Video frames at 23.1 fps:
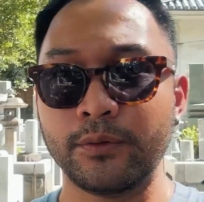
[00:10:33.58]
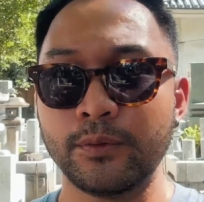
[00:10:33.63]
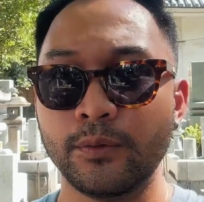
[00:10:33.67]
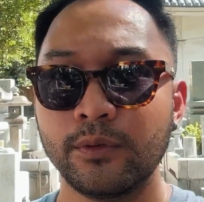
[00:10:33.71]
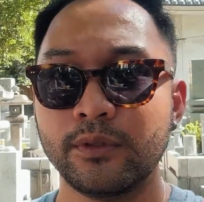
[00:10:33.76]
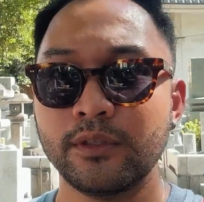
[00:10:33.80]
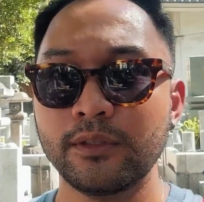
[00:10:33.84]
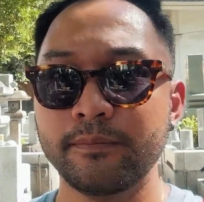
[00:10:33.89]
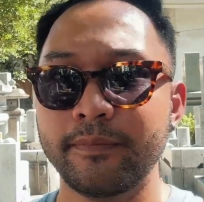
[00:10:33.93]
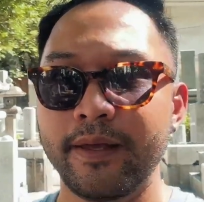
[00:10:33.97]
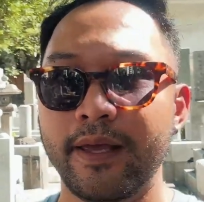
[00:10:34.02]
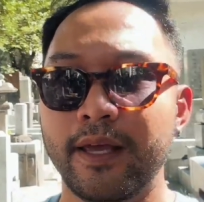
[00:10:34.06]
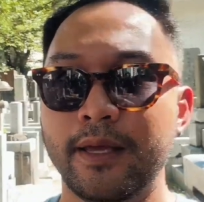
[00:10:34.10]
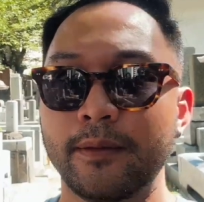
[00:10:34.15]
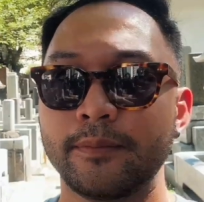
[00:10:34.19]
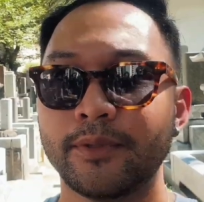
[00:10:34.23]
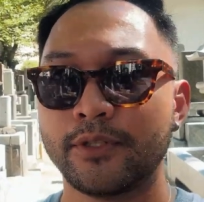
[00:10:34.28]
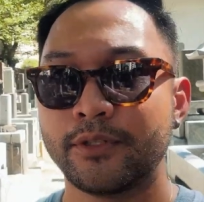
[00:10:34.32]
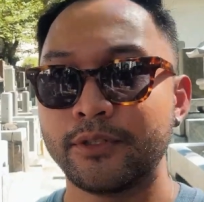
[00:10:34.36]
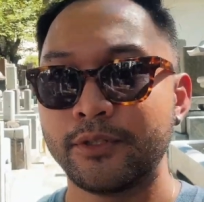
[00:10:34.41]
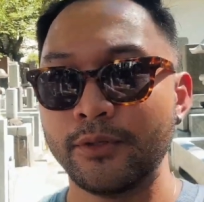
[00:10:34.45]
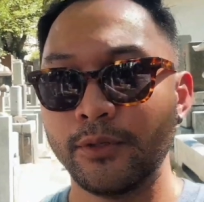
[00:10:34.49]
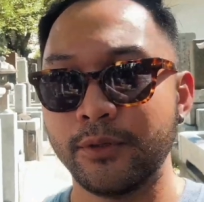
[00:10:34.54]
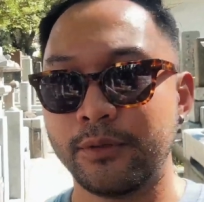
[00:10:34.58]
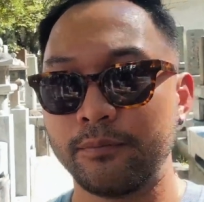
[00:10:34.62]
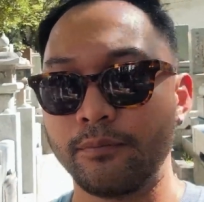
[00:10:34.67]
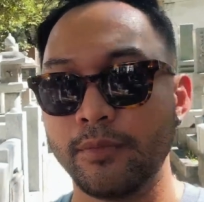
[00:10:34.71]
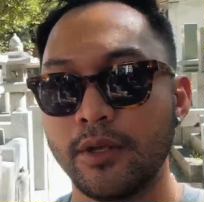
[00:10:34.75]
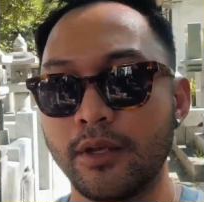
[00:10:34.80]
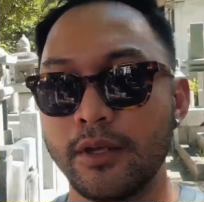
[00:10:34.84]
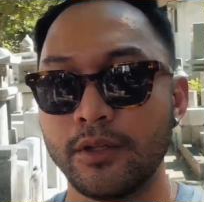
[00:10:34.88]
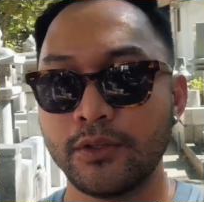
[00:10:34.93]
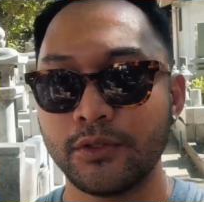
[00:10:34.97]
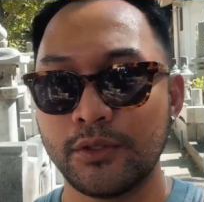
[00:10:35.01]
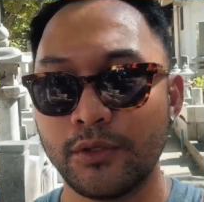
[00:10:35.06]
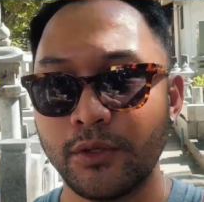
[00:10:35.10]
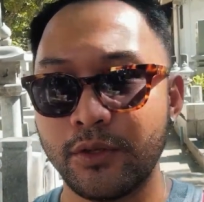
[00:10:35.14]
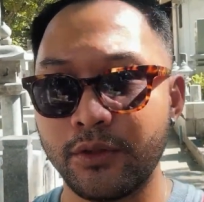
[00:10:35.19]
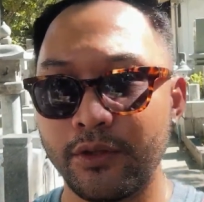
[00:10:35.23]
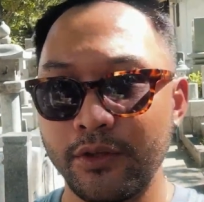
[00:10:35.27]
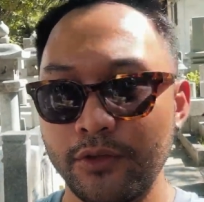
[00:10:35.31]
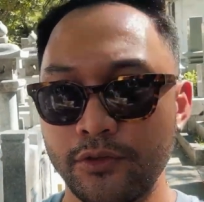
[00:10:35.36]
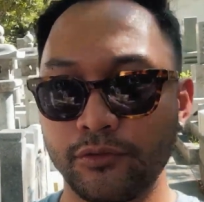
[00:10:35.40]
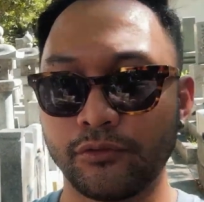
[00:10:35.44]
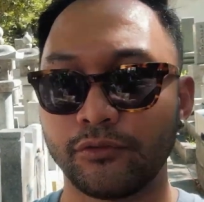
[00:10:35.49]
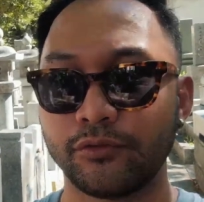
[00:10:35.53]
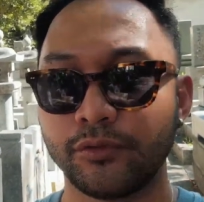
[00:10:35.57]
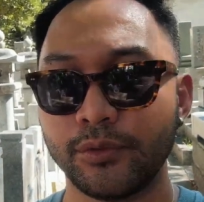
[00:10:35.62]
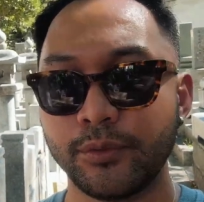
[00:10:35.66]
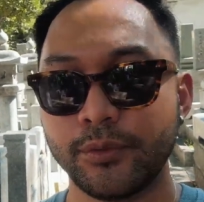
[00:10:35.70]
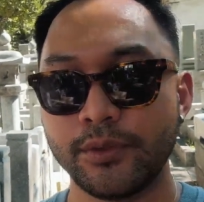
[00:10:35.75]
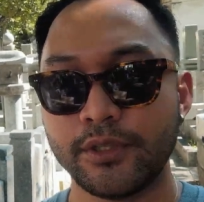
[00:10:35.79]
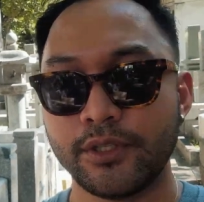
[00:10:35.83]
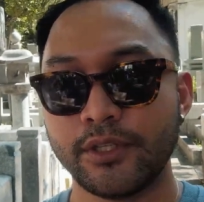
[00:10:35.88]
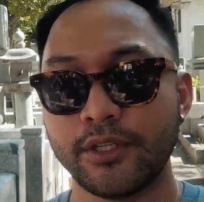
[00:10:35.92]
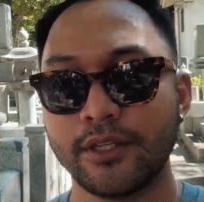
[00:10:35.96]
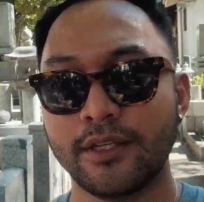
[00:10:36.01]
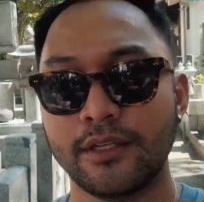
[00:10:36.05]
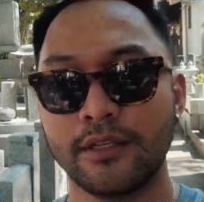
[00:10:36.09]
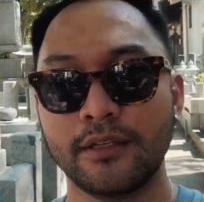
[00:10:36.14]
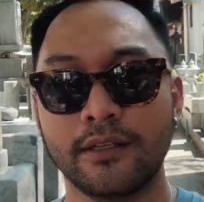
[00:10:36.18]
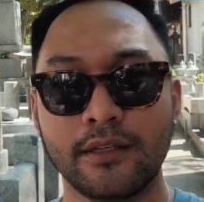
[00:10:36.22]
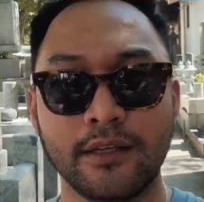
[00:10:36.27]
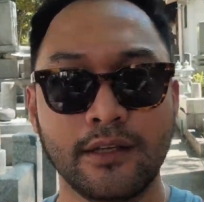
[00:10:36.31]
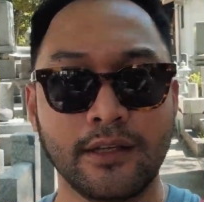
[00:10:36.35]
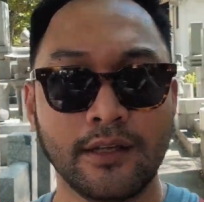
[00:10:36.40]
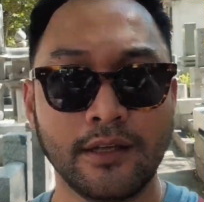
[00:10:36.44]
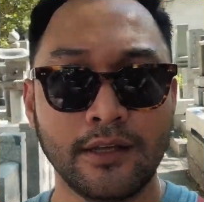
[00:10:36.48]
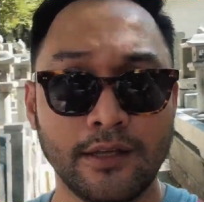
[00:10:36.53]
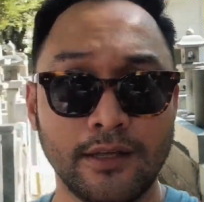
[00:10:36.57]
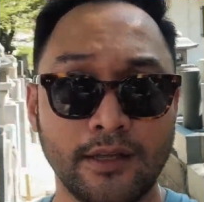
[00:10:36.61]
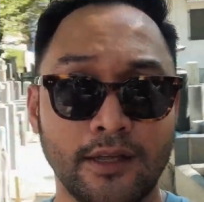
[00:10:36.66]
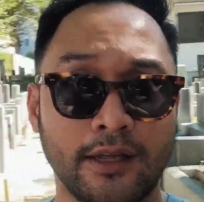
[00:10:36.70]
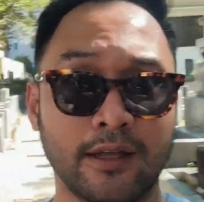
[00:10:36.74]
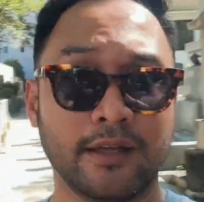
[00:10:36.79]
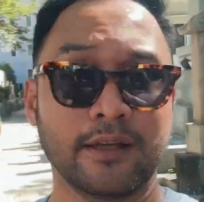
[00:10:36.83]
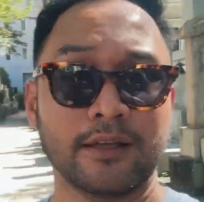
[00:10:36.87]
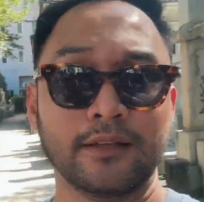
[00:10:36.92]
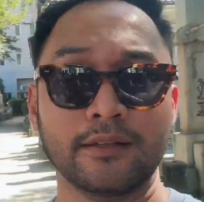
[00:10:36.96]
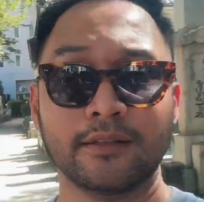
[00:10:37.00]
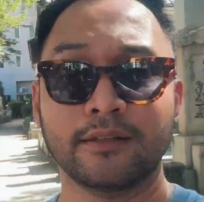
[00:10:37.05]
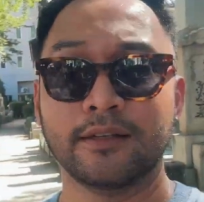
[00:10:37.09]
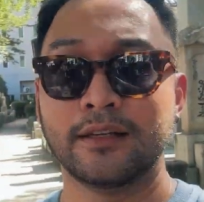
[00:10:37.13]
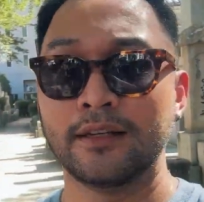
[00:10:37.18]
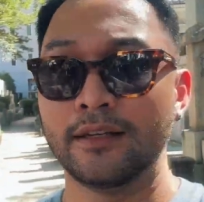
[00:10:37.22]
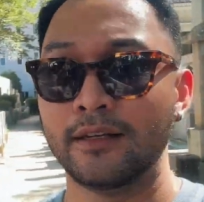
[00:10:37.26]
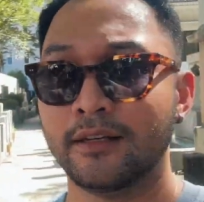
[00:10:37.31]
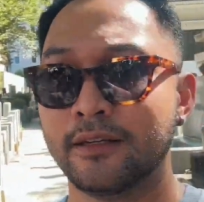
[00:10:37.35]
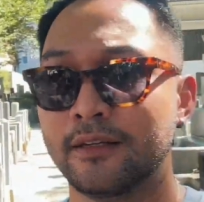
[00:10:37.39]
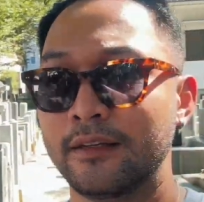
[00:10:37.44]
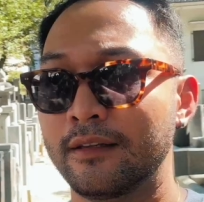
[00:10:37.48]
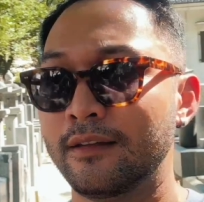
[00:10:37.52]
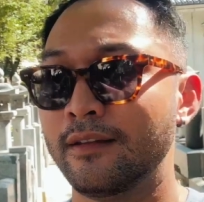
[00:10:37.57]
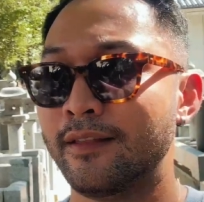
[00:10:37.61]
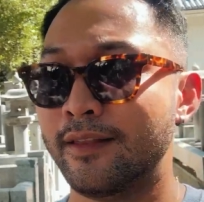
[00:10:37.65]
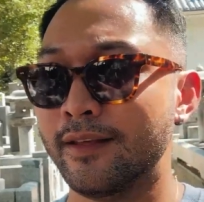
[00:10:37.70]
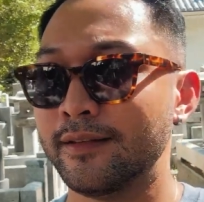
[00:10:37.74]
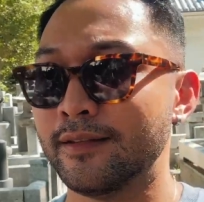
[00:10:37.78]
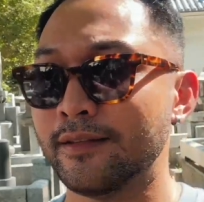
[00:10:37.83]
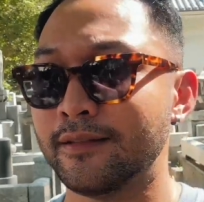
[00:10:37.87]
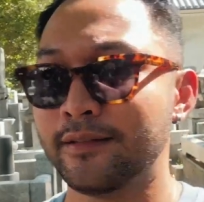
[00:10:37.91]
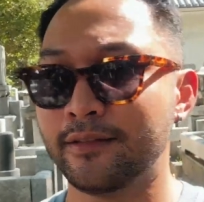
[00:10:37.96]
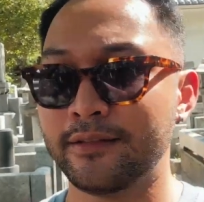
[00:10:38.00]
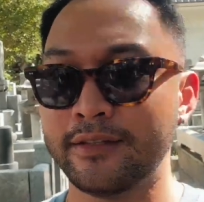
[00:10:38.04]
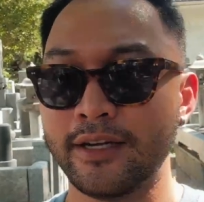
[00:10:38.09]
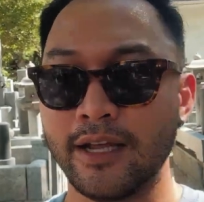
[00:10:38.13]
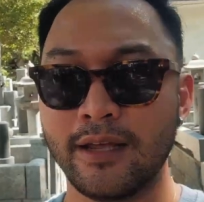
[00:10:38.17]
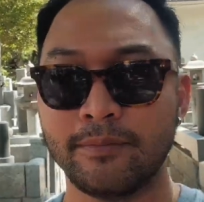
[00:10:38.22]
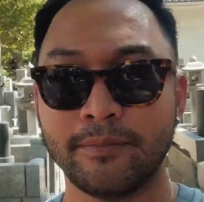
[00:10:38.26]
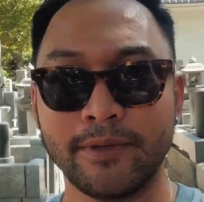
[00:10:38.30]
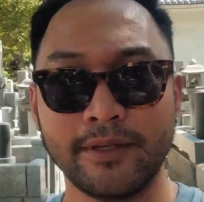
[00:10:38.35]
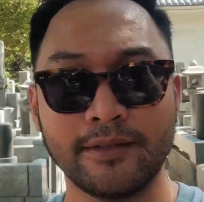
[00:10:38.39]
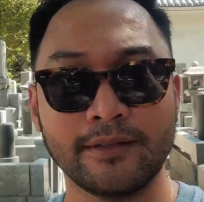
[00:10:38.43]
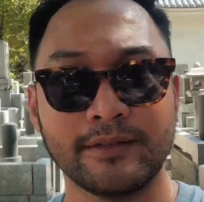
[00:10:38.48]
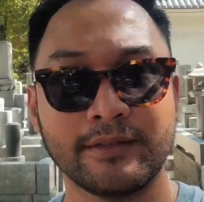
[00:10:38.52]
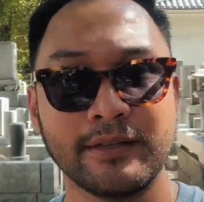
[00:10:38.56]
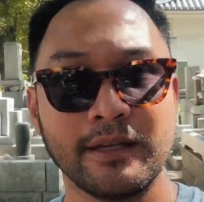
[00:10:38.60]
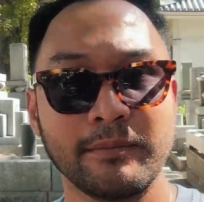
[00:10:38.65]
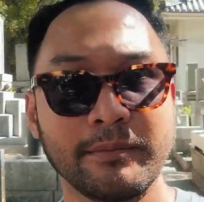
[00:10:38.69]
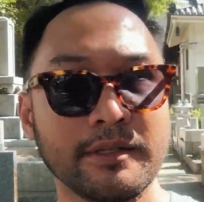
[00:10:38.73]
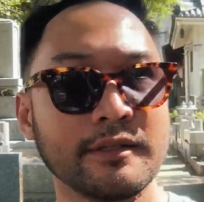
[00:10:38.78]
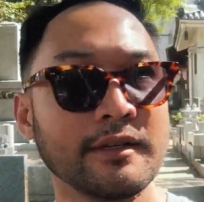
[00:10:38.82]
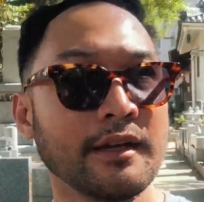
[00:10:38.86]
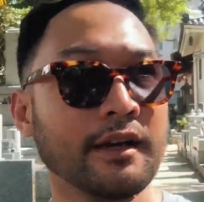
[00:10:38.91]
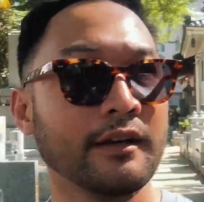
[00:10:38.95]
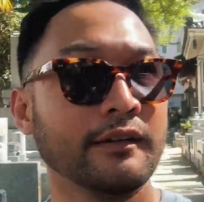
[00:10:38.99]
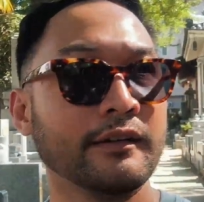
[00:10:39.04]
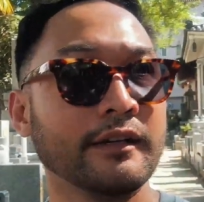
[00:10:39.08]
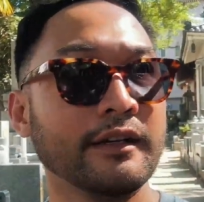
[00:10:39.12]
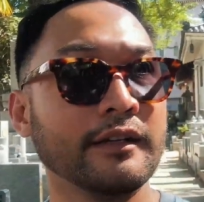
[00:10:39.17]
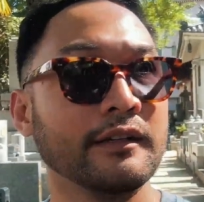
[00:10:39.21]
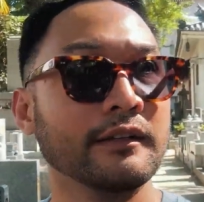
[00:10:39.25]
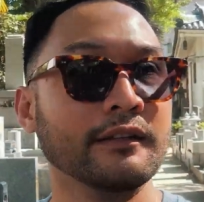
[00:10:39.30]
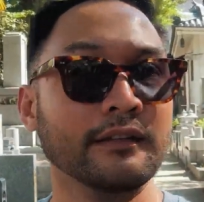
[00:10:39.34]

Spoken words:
Google Maps took me to this route, and this is a Japanese cemetery.